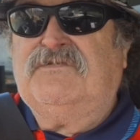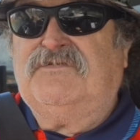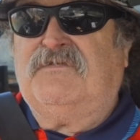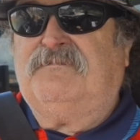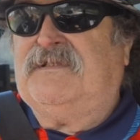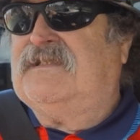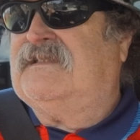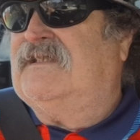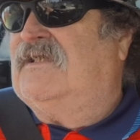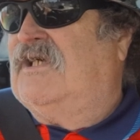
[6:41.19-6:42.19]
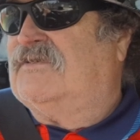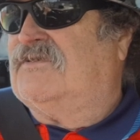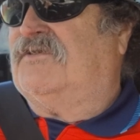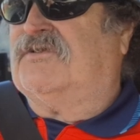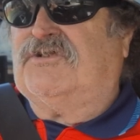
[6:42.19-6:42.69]
They're not paying, and
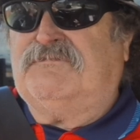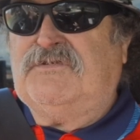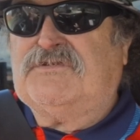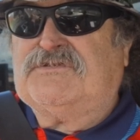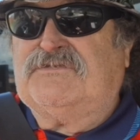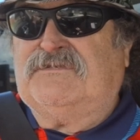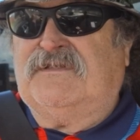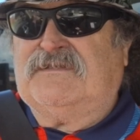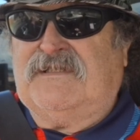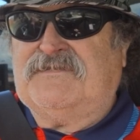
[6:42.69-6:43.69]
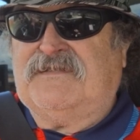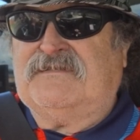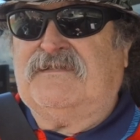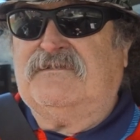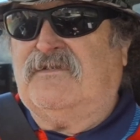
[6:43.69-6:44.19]
on a commercial uh, kind of
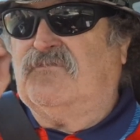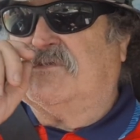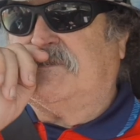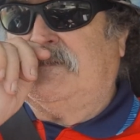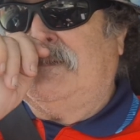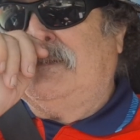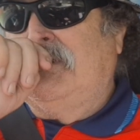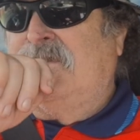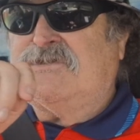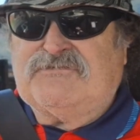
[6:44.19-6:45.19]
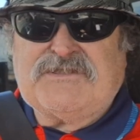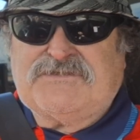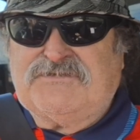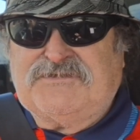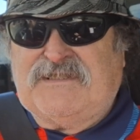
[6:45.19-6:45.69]
thing, they're not watching uh,
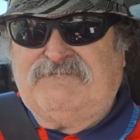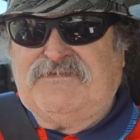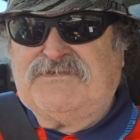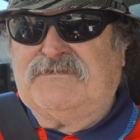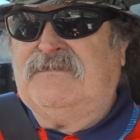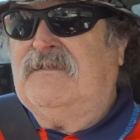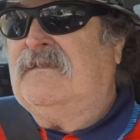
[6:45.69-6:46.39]
terrestrial television.